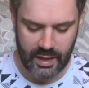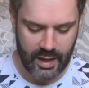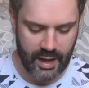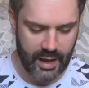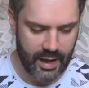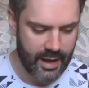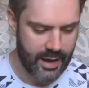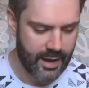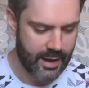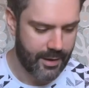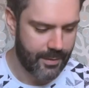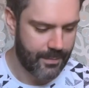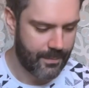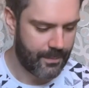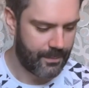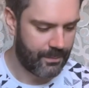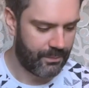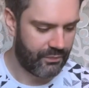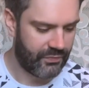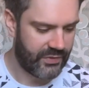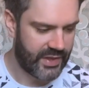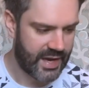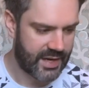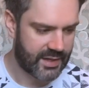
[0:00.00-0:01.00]

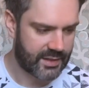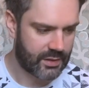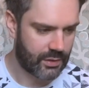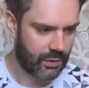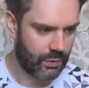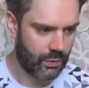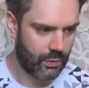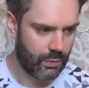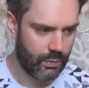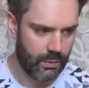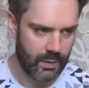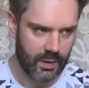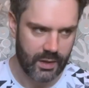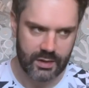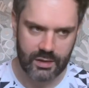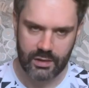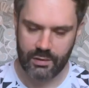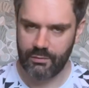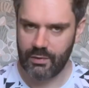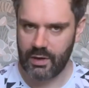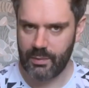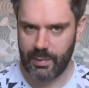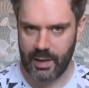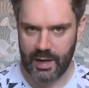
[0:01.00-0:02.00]
That's always a
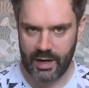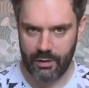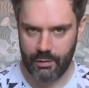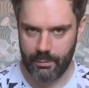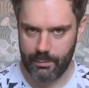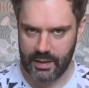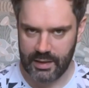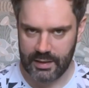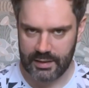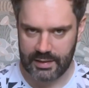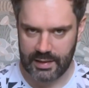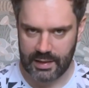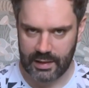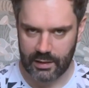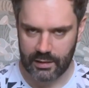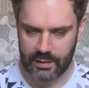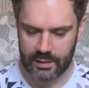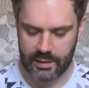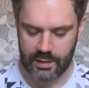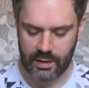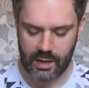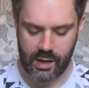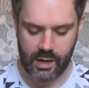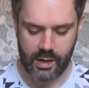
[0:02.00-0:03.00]
repairability
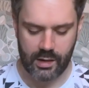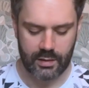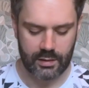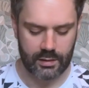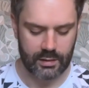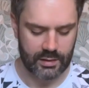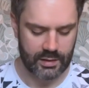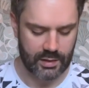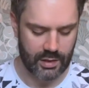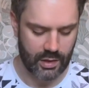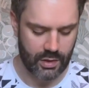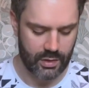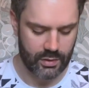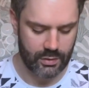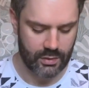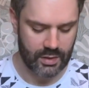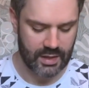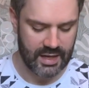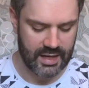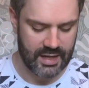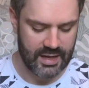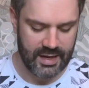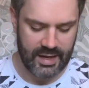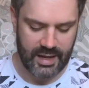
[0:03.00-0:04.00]
concern, so
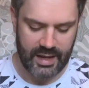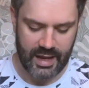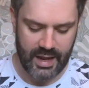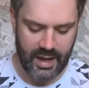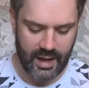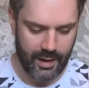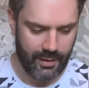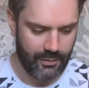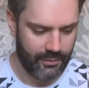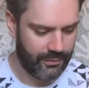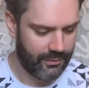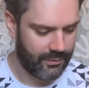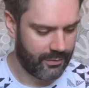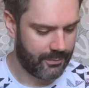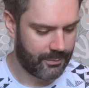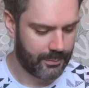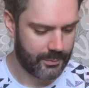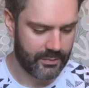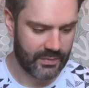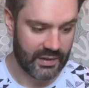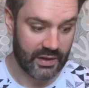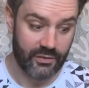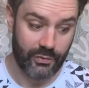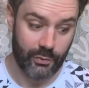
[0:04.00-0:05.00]
if
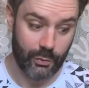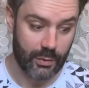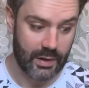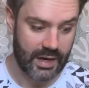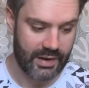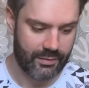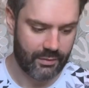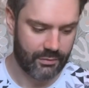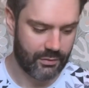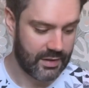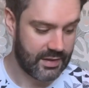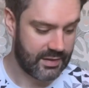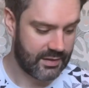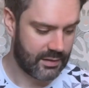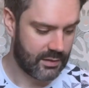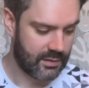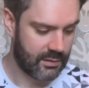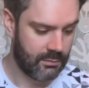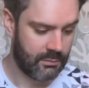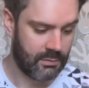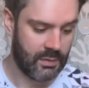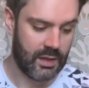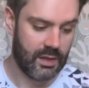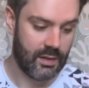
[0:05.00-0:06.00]
for whatever
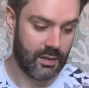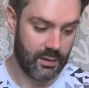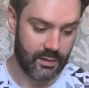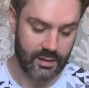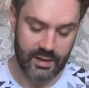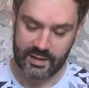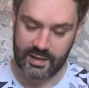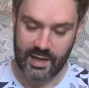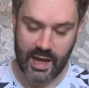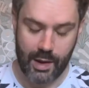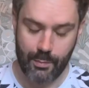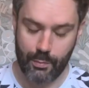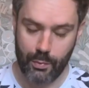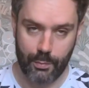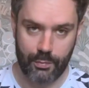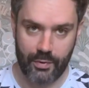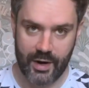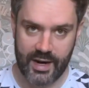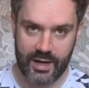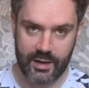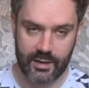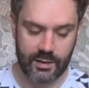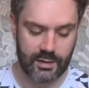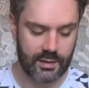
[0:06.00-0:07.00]
reason this cable
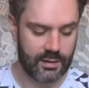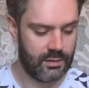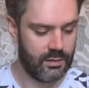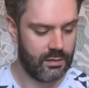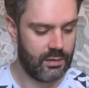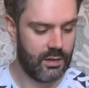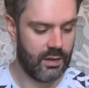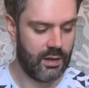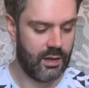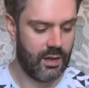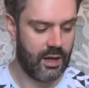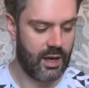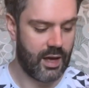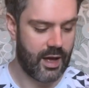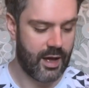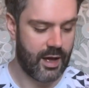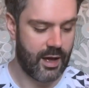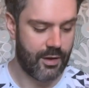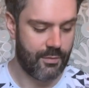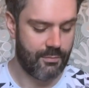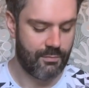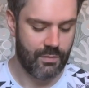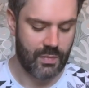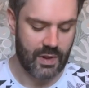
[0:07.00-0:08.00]
breaks,
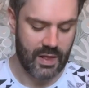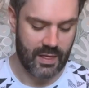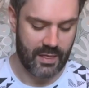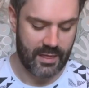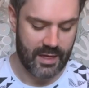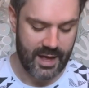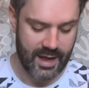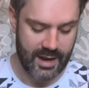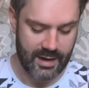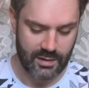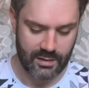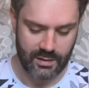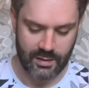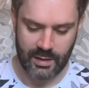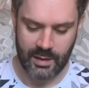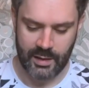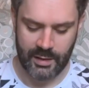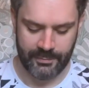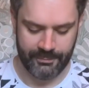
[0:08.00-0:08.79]
then